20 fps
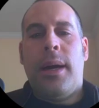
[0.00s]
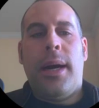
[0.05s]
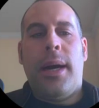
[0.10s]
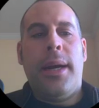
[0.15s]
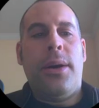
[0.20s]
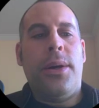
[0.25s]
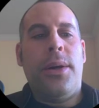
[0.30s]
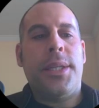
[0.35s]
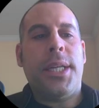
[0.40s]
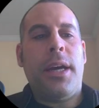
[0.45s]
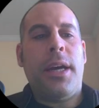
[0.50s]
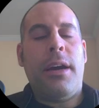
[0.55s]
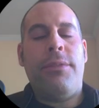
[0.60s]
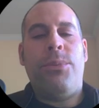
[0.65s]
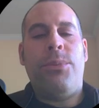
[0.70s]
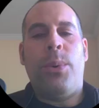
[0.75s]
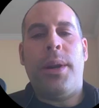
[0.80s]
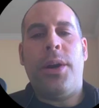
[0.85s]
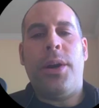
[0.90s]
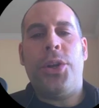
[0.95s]
I also
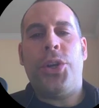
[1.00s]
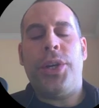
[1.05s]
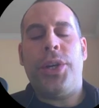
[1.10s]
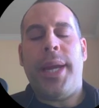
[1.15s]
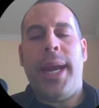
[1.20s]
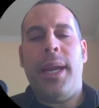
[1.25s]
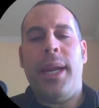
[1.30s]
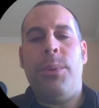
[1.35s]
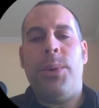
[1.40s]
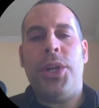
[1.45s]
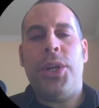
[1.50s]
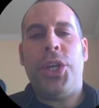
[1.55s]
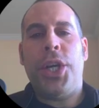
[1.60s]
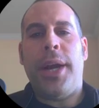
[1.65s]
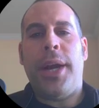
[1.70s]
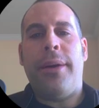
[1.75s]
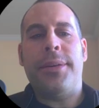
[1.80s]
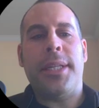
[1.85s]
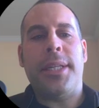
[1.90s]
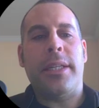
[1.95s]
have 181
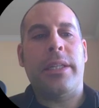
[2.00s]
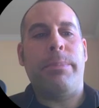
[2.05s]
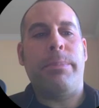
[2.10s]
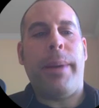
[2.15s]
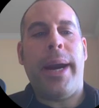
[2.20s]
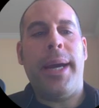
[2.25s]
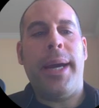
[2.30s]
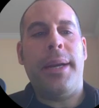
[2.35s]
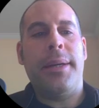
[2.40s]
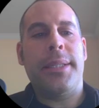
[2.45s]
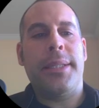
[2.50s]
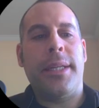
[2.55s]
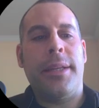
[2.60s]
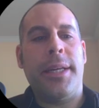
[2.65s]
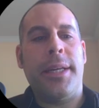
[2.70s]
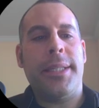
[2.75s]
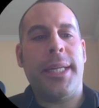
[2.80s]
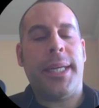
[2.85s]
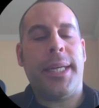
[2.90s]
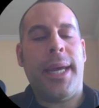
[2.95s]
shares of SPDRs in
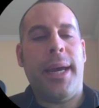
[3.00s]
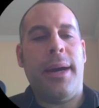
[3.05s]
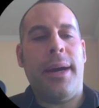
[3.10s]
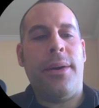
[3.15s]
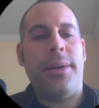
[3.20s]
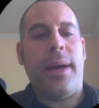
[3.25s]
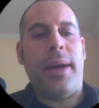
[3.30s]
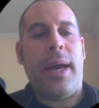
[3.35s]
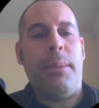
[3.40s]
this account.